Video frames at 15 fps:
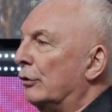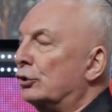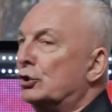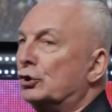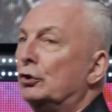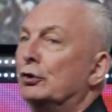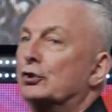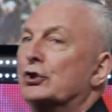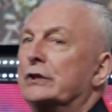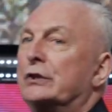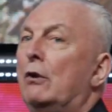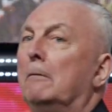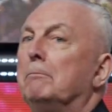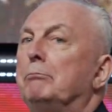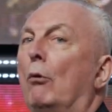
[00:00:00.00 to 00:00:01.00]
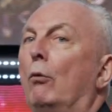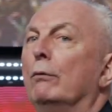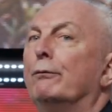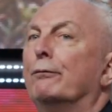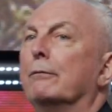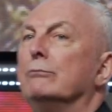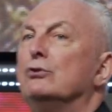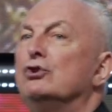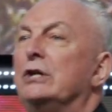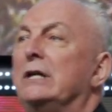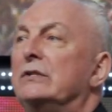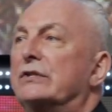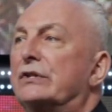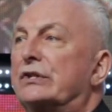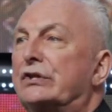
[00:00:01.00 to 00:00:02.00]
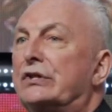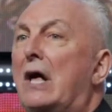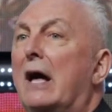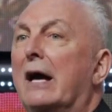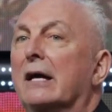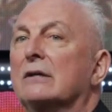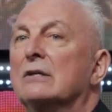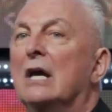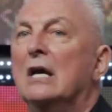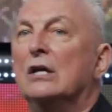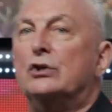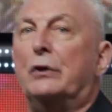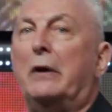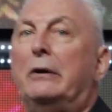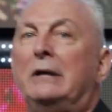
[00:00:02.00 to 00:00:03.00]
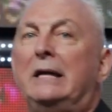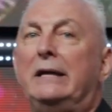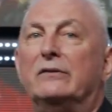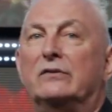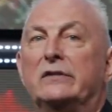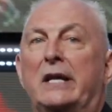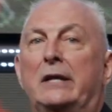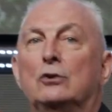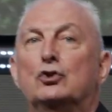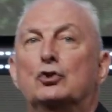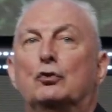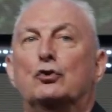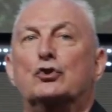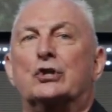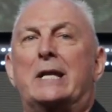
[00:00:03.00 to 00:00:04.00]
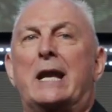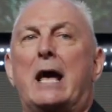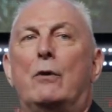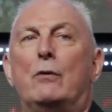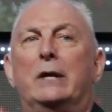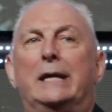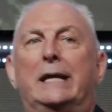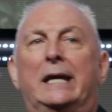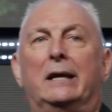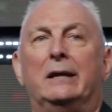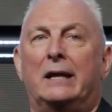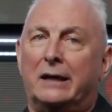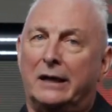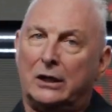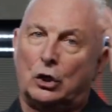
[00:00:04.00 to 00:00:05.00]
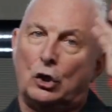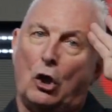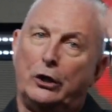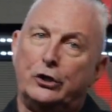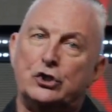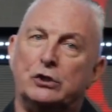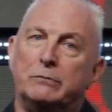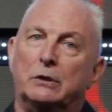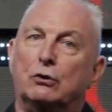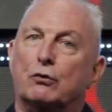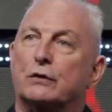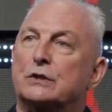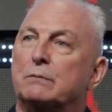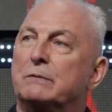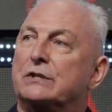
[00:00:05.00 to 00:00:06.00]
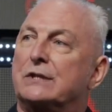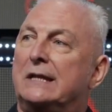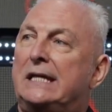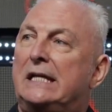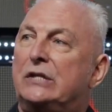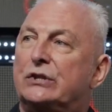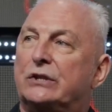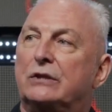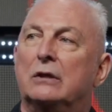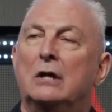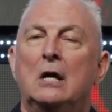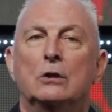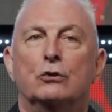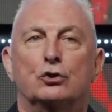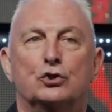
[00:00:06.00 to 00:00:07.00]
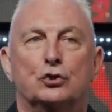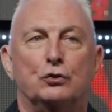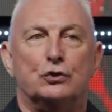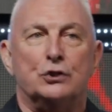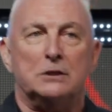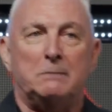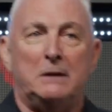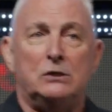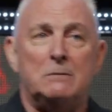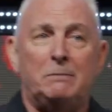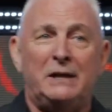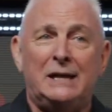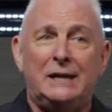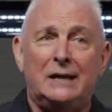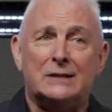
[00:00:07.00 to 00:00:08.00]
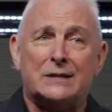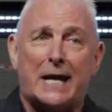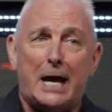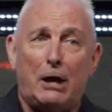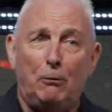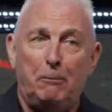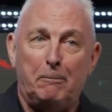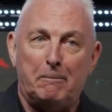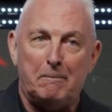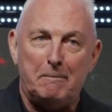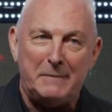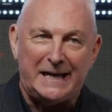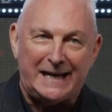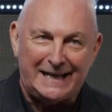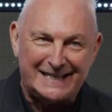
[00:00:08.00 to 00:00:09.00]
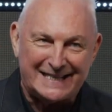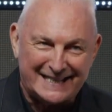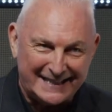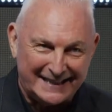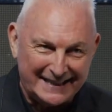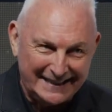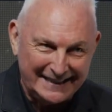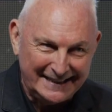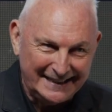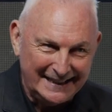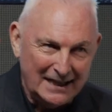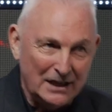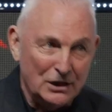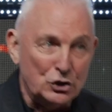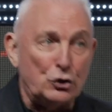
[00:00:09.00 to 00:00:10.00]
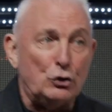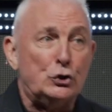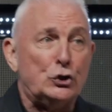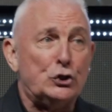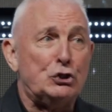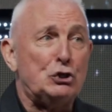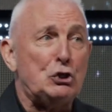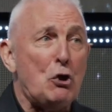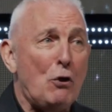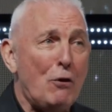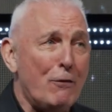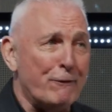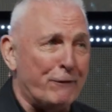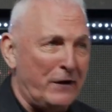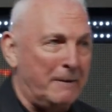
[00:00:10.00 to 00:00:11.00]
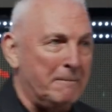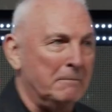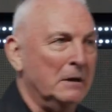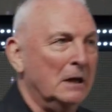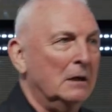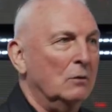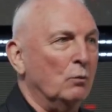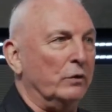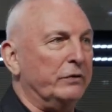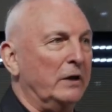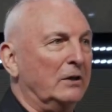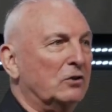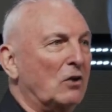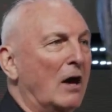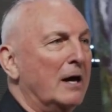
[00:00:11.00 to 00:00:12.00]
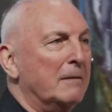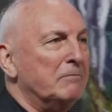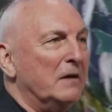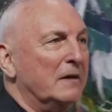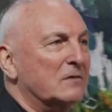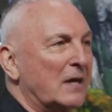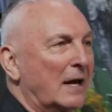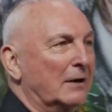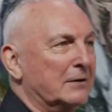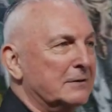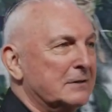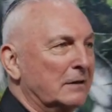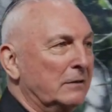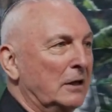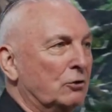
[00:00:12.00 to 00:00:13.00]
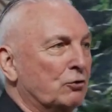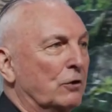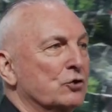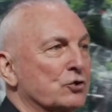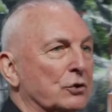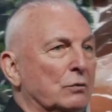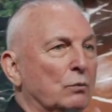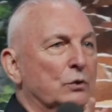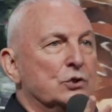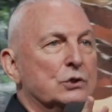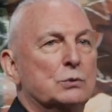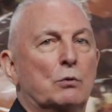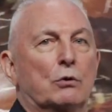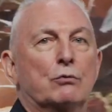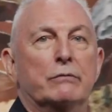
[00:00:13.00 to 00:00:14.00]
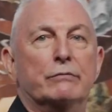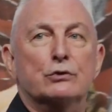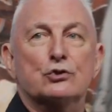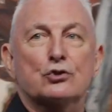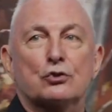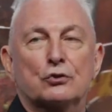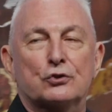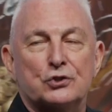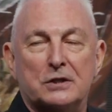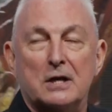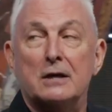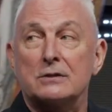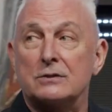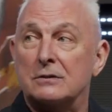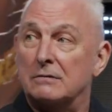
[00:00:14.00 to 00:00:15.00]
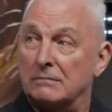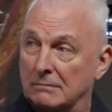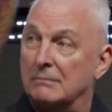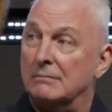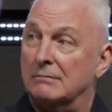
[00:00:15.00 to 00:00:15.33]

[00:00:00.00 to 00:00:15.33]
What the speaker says: The church is not born from Jesus' side to only attend church now and again and acknowledge him at Christmas and Easter. The church is meant to be his helpmeet, to serve him with their time, their talent, and their treasure, which is what Rivers Church does.